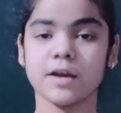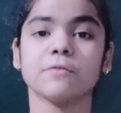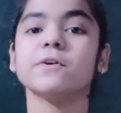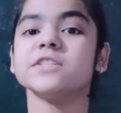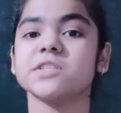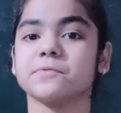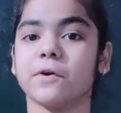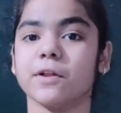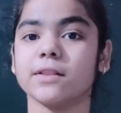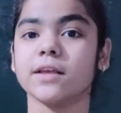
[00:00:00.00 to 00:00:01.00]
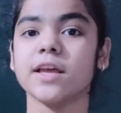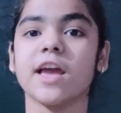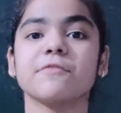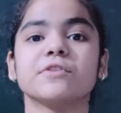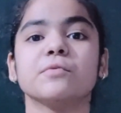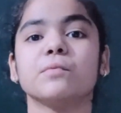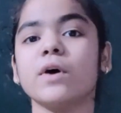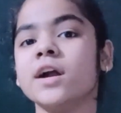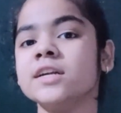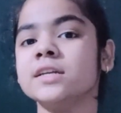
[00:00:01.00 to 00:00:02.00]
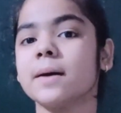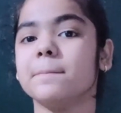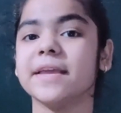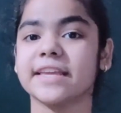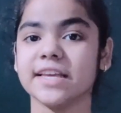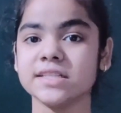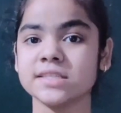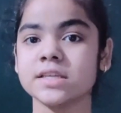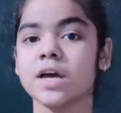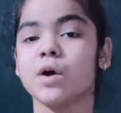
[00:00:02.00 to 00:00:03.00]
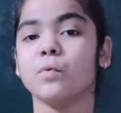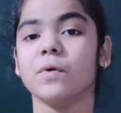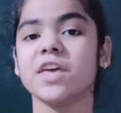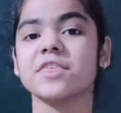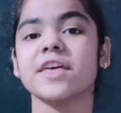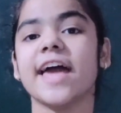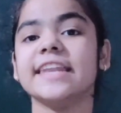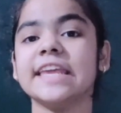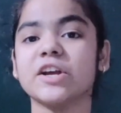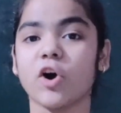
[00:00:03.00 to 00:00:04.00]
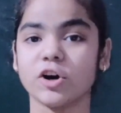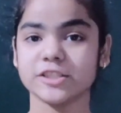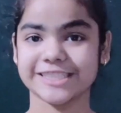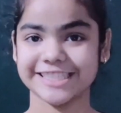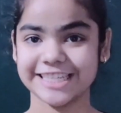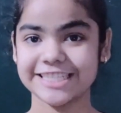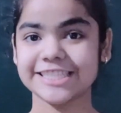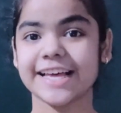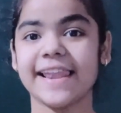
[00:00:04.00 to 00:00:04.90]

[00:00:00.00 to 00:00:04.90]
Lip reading: First of all, if the word begins with any consonant